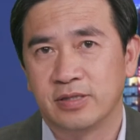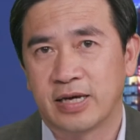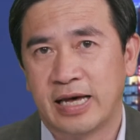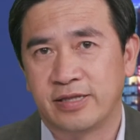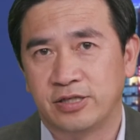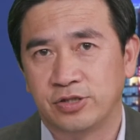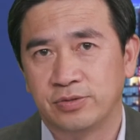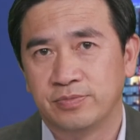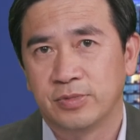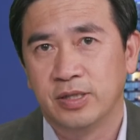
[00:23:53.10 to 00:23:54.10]
Carthage
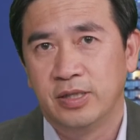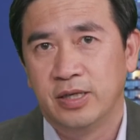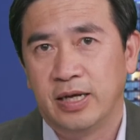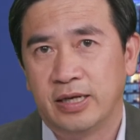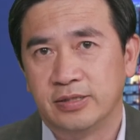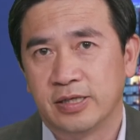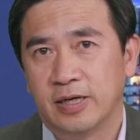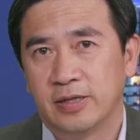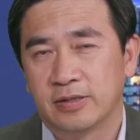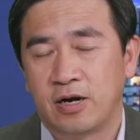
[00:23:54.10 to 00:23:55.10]
and
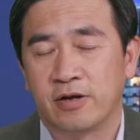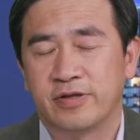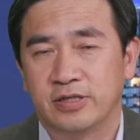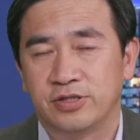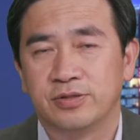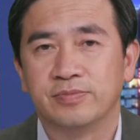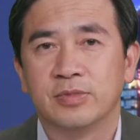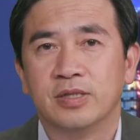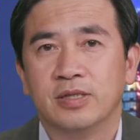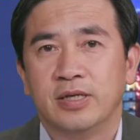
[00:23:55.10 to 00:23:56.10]
Carthage.
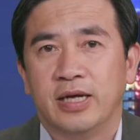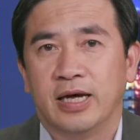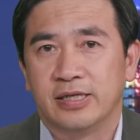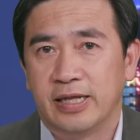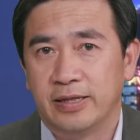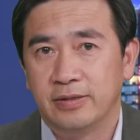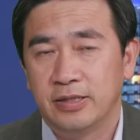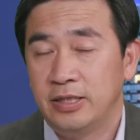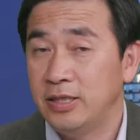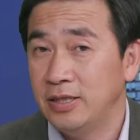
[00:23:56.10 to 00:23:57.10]
And then
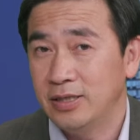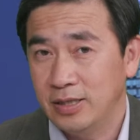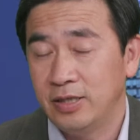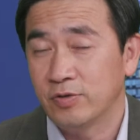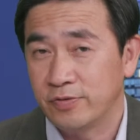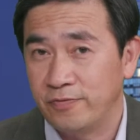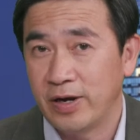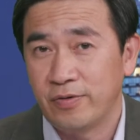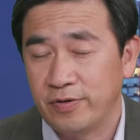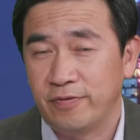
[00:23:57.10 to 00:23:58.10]
he was
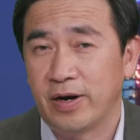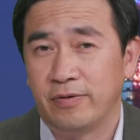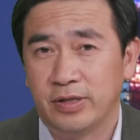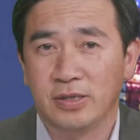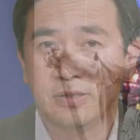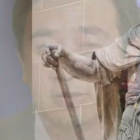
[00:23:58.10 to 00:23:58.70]
very, very